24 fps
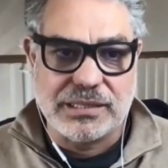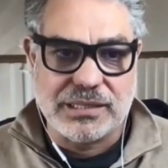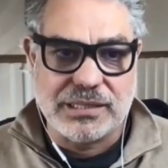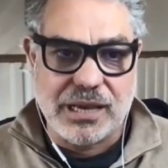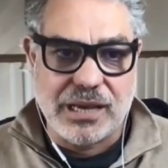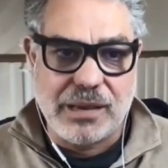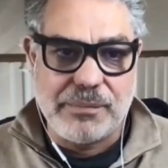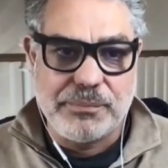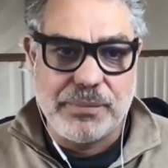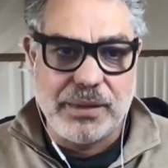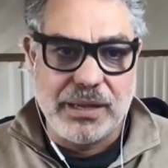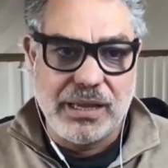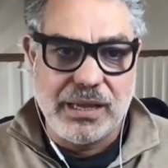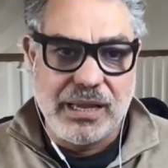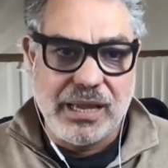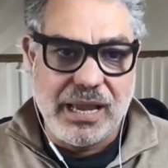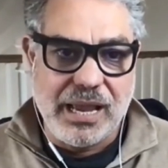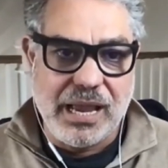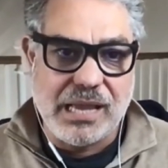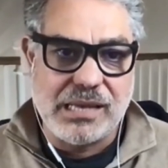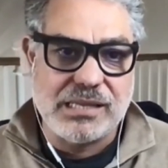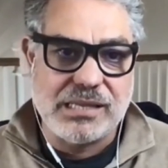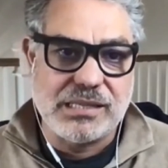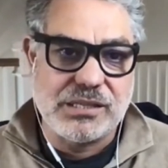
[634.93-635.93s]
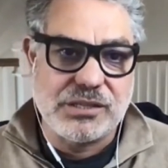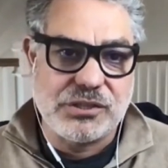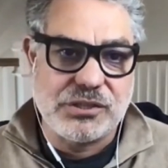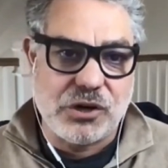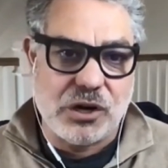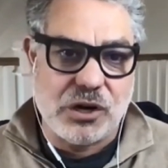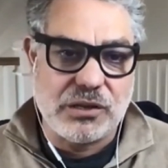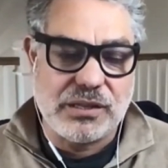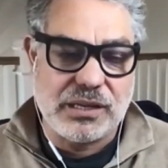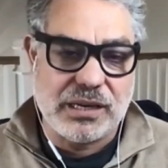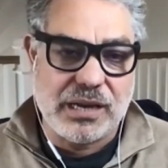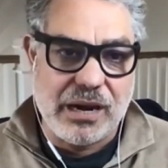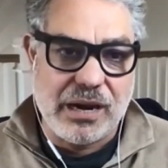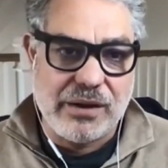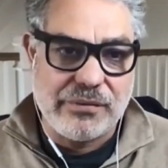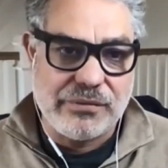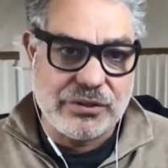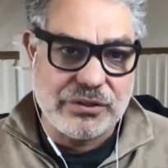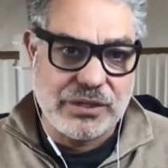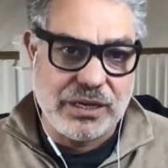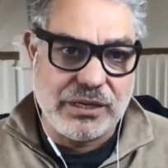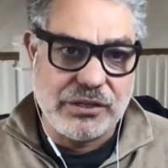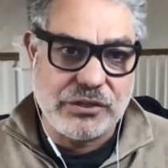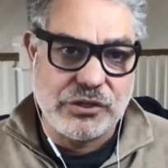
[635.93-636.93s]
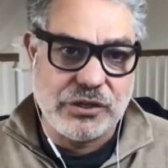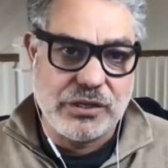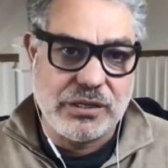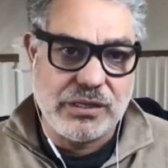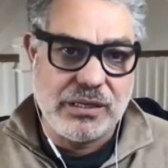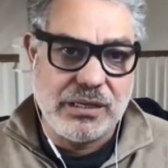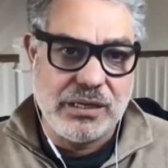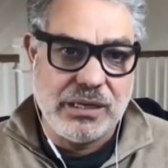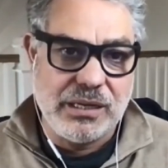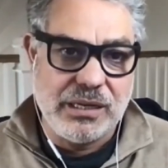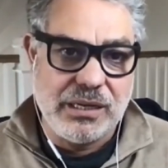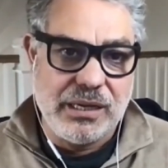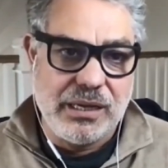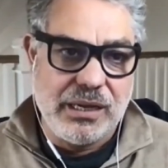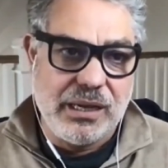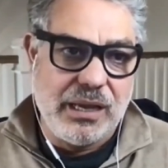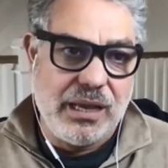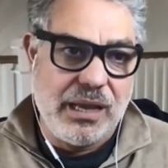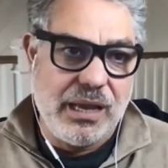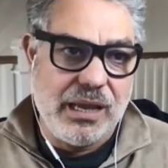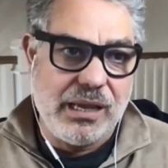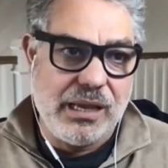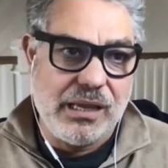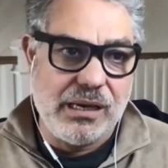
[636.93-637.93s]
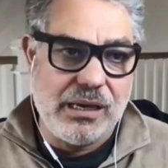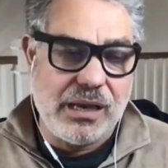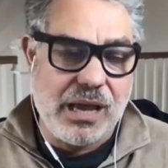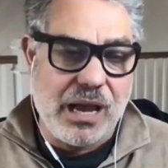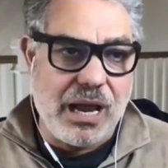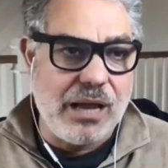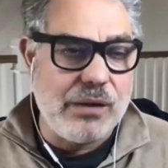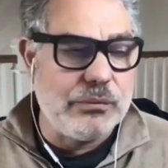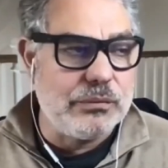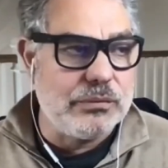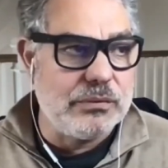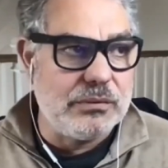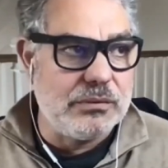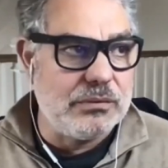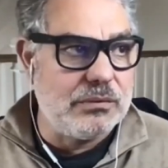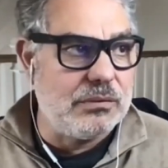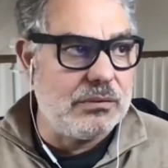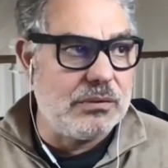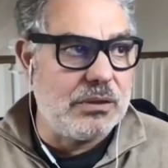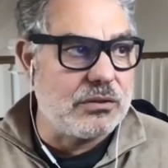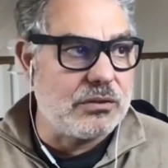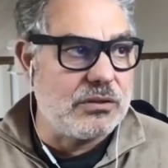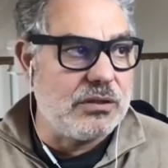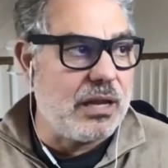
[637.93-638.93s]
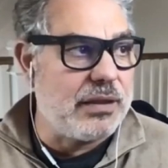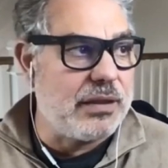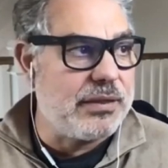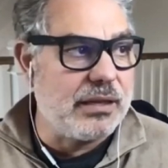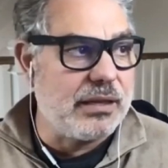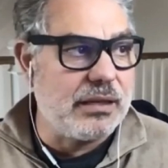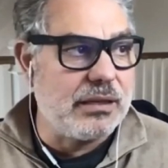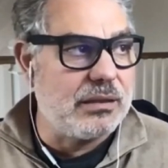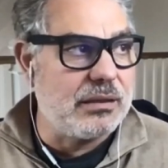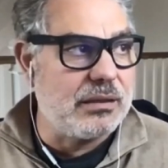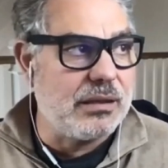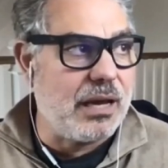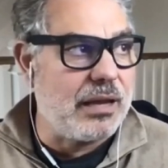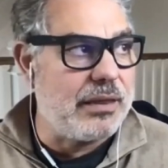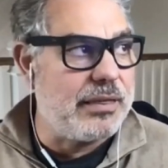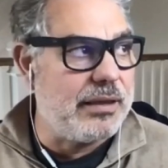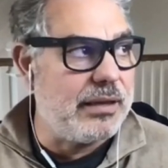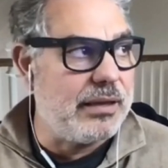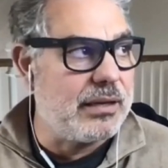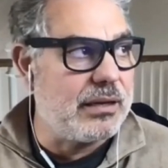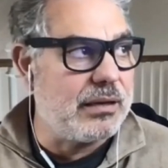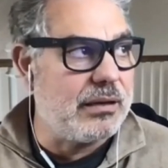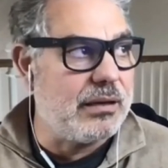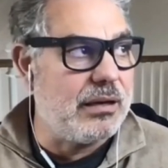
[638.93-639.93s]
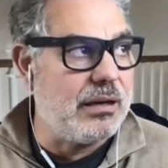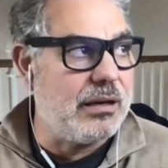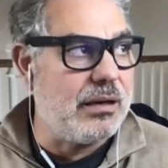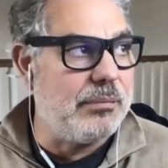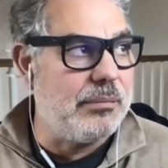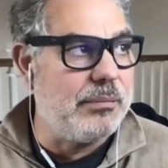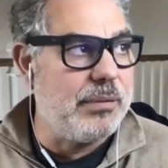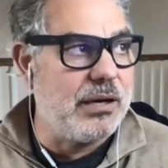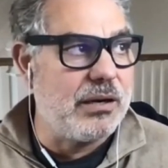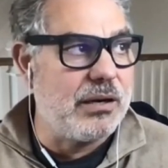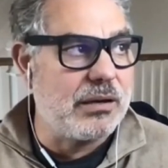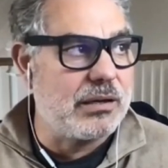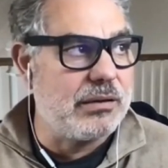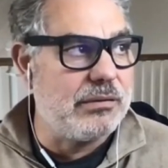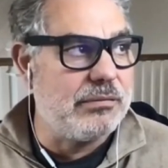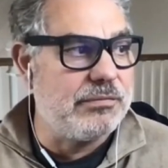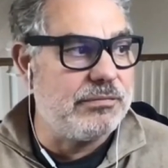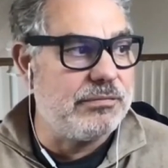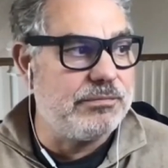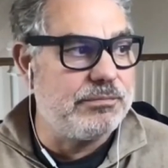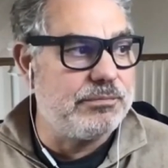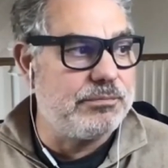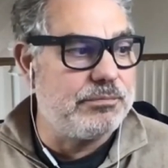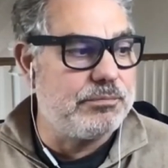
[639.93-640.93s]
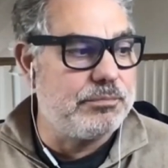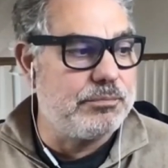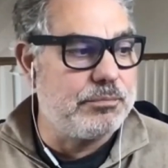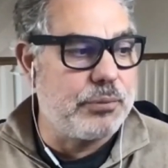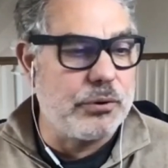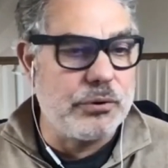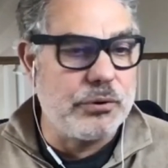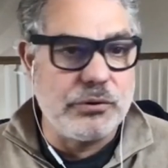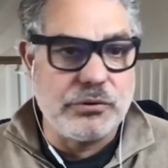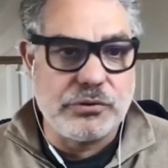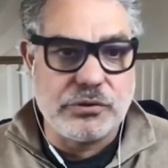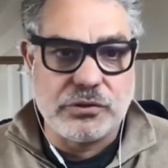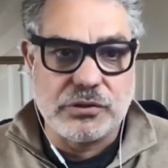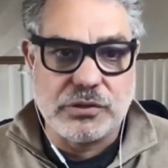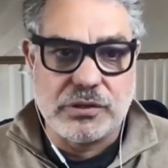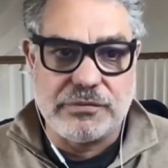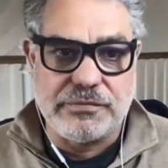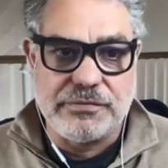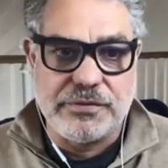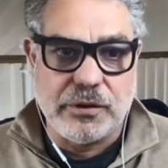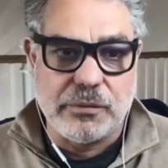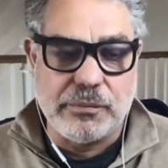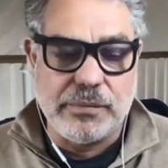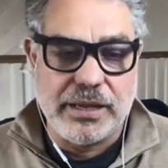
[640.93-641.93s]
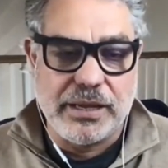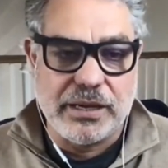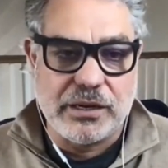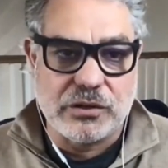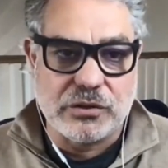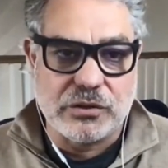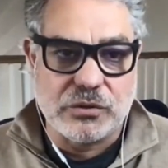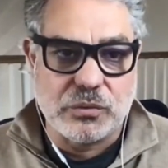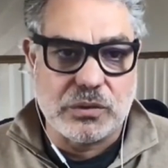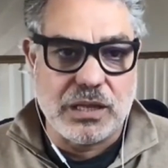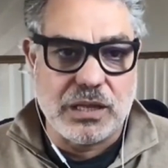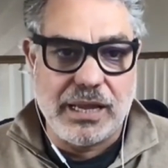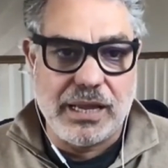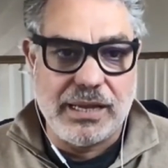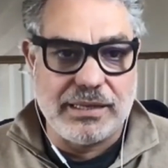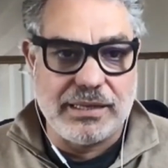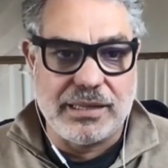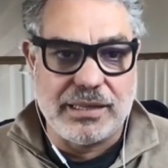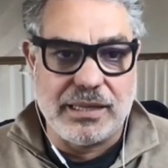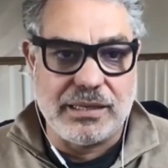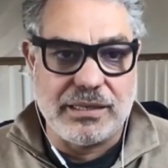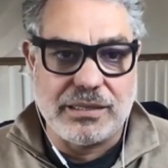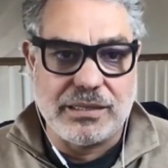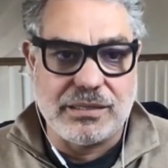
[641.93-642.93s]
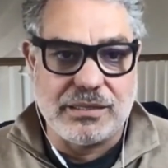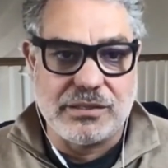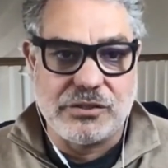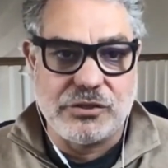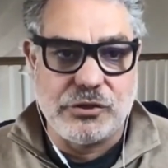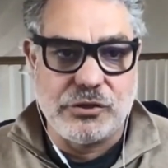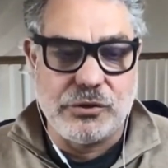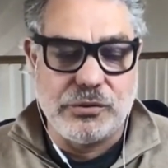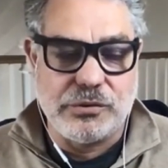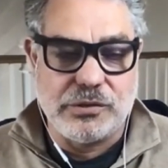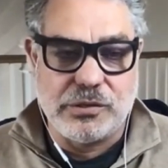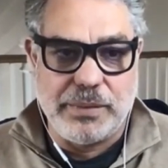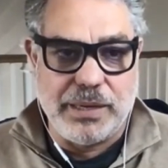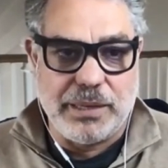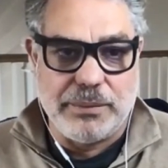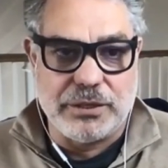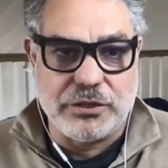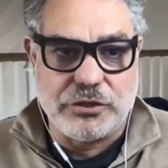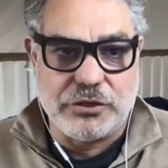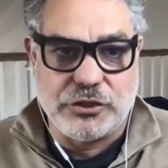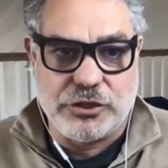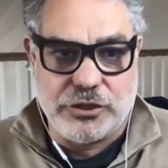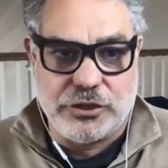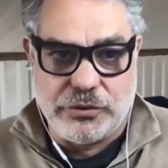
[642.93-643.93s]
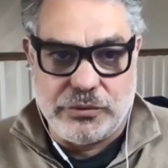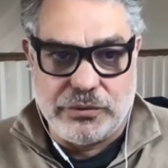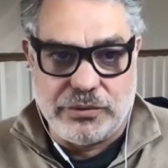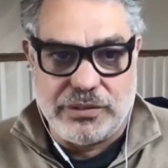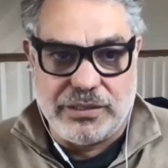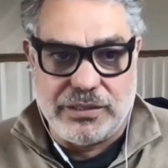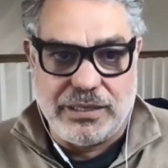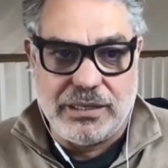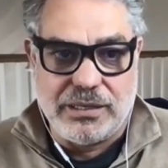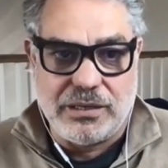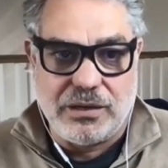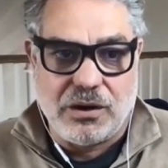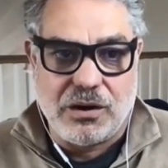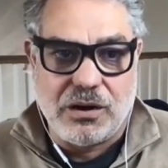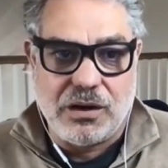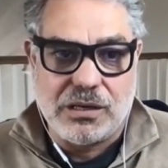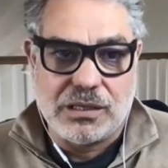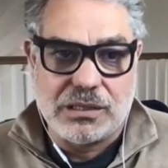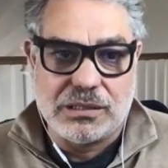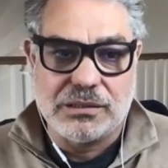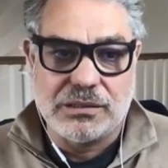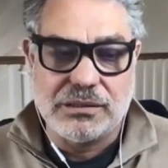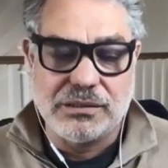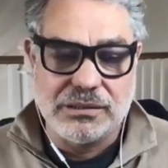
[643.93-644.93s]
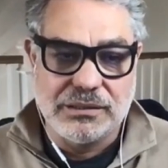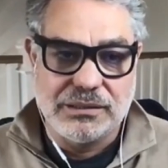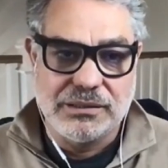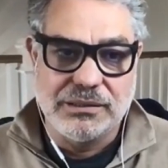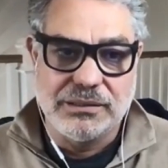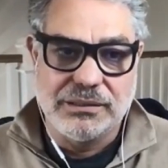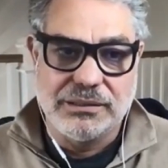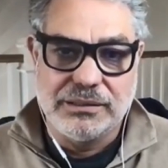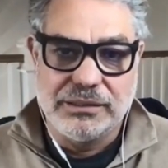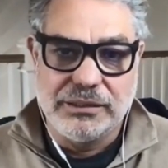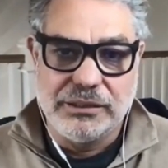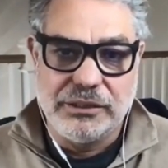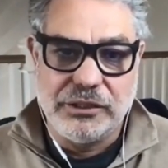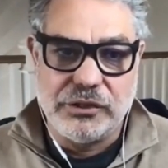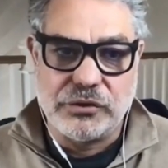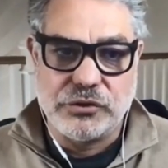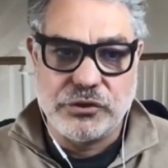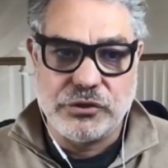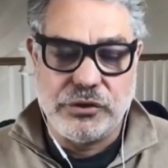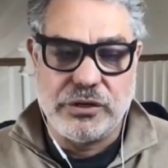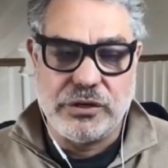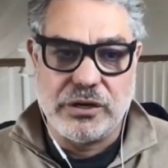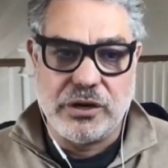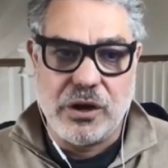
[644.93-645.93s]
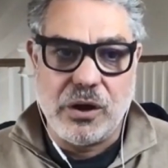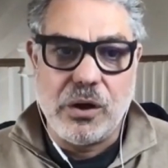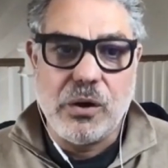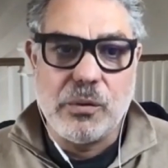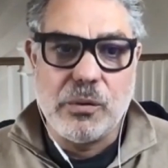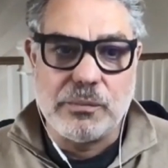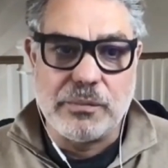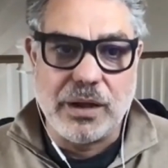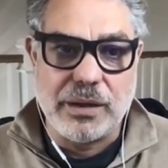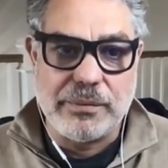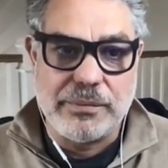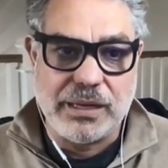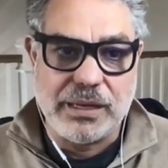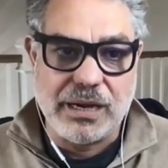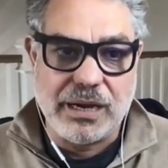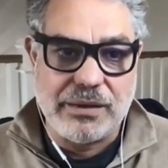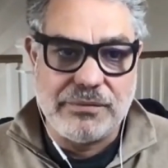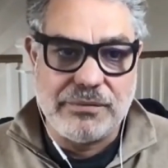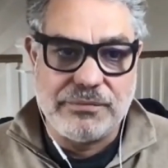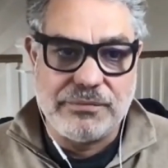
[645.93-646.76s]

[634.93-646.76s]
things up and to start the conversation. And there's nothing I think American producers and filmmakers would like than to be able to shoot in our, shoot at home. I mean,